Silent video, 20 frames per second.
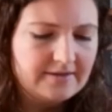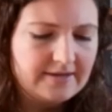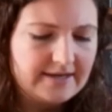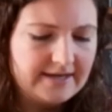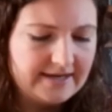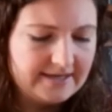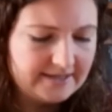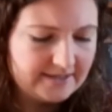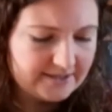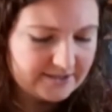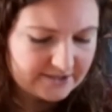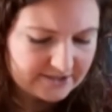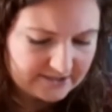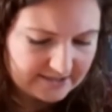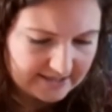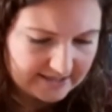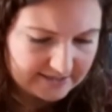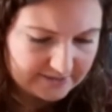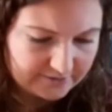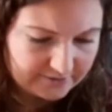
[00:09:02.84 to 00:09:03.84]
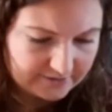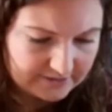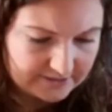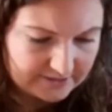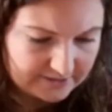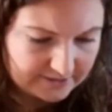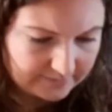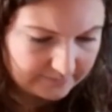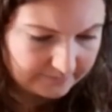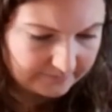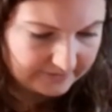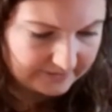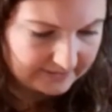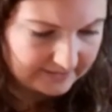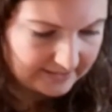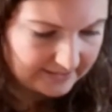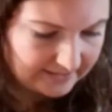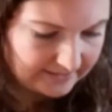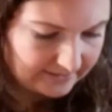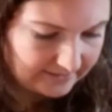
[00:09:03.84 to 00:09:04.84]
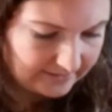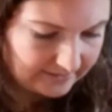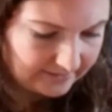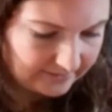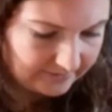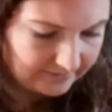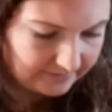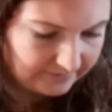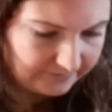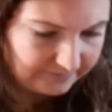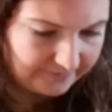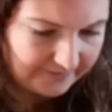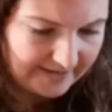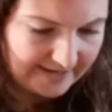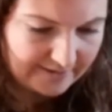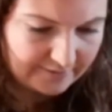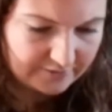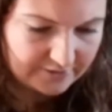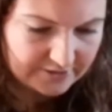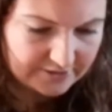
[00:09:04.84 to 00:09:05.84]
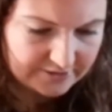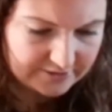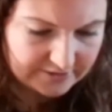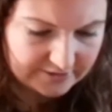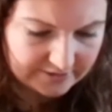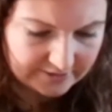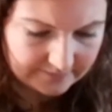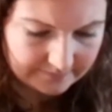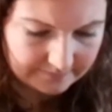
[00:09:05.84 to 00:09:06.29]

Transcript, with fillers: English title is something like Fairest